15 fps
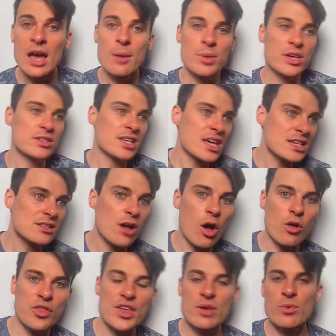Because here's the
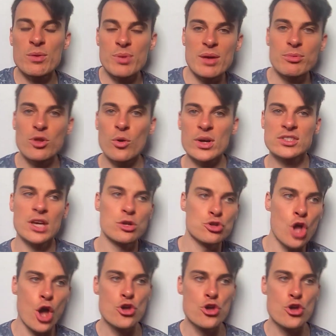whole thing, when people always say, no,